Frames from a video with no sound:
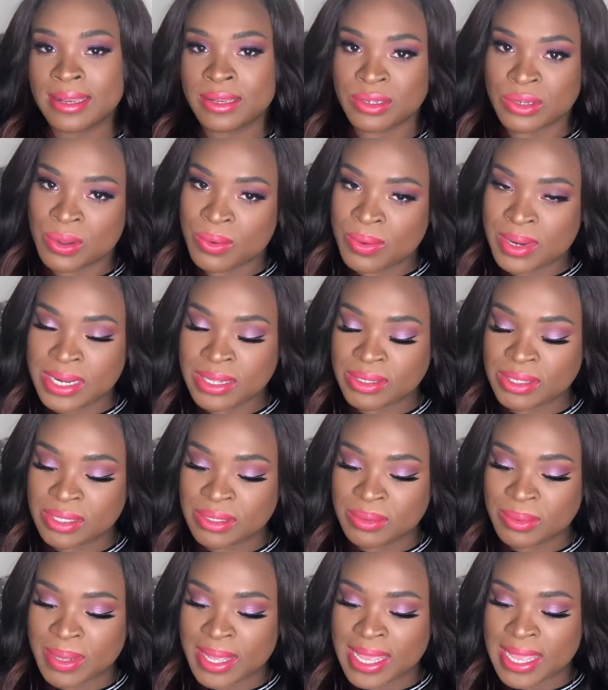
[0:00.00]
No one
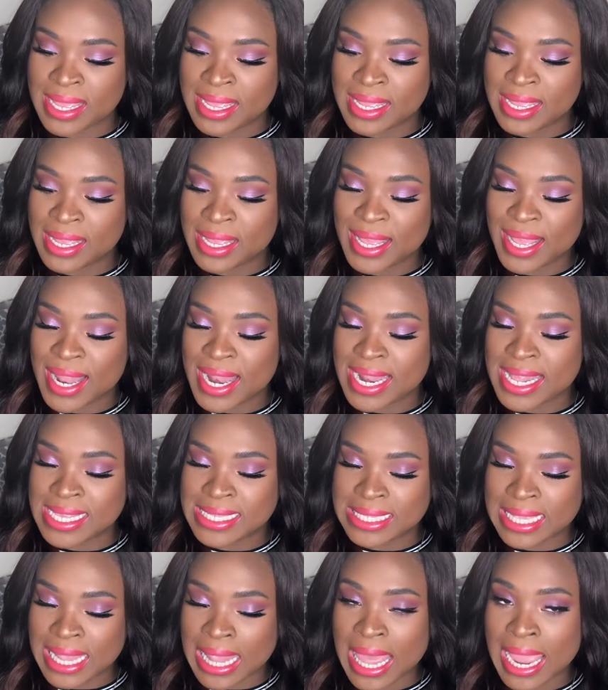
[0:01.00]
else's way.
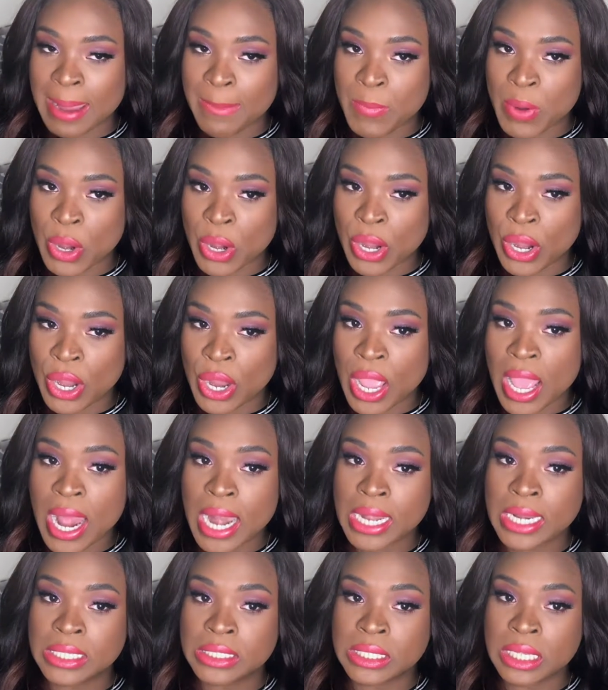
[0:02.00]
Disclaimer,
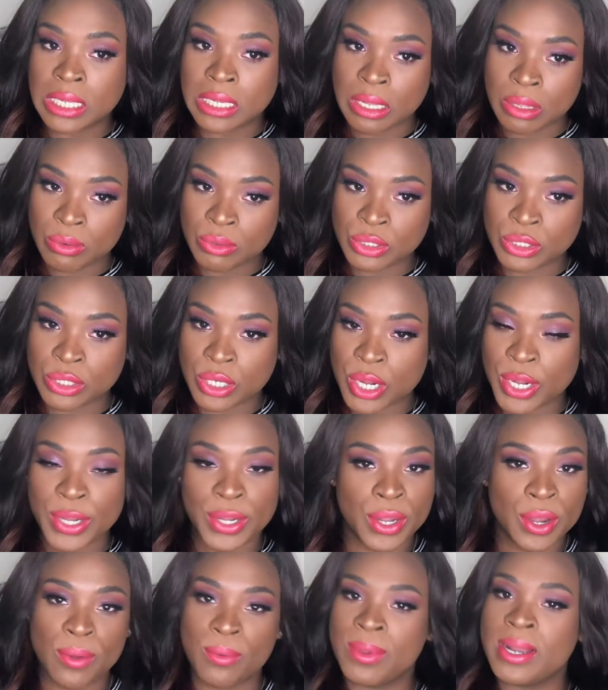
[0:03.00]
disclosure.
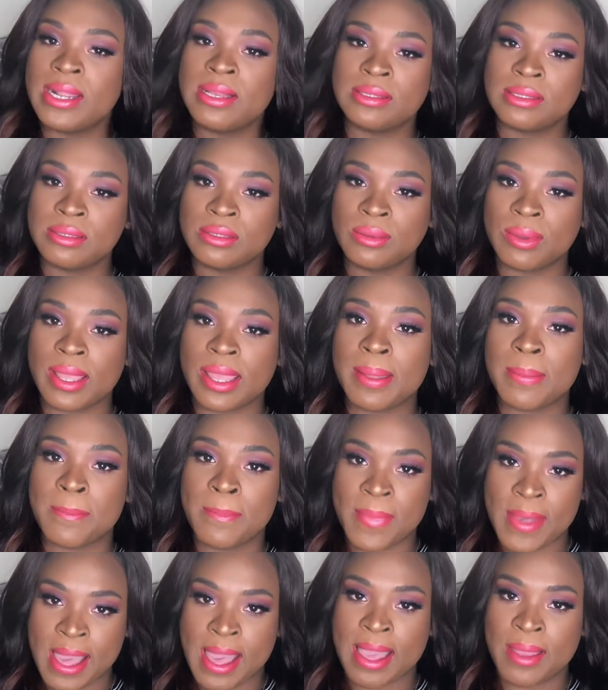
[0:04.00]
No one else's way.
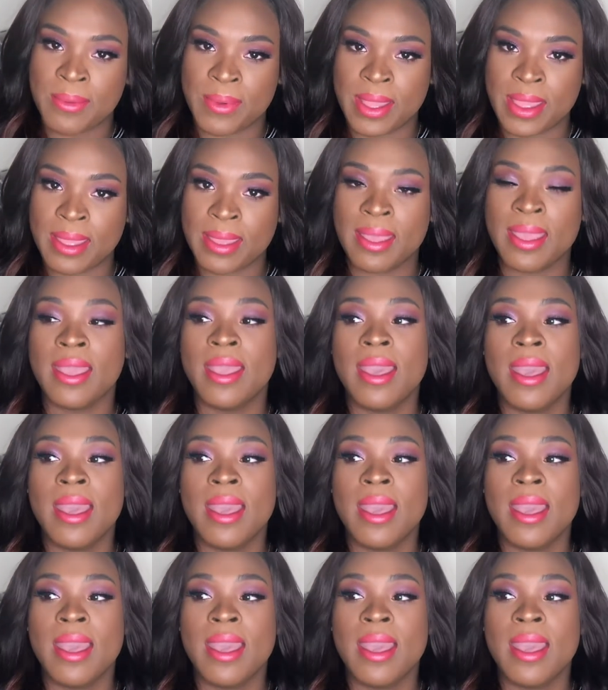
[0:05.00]
My way.